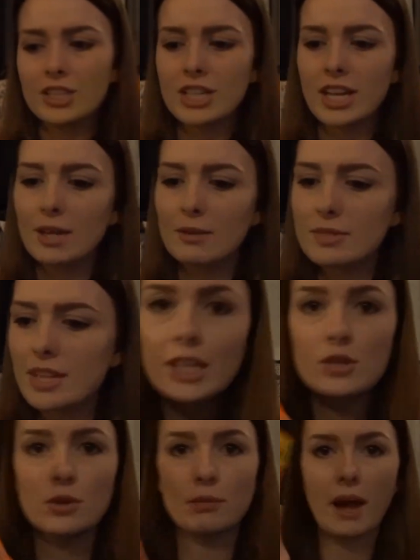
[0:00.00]
shaped.
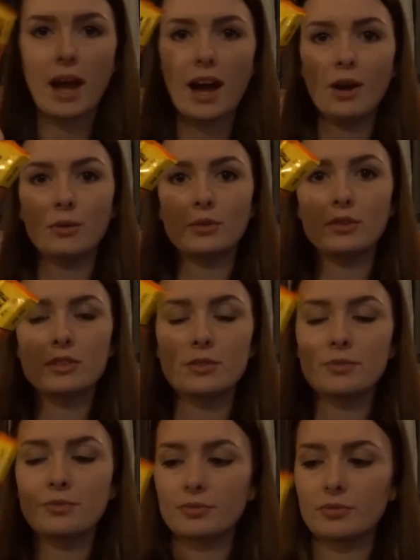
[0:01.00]
These were £1,
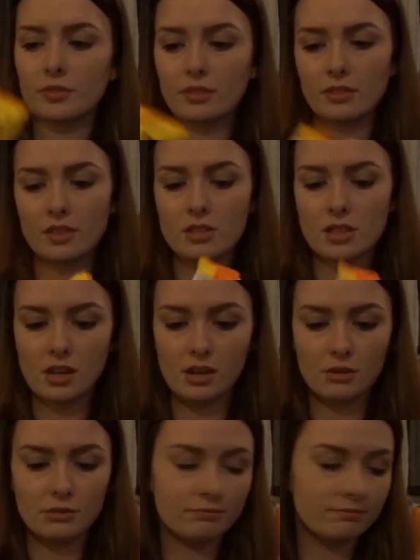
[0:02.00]
so.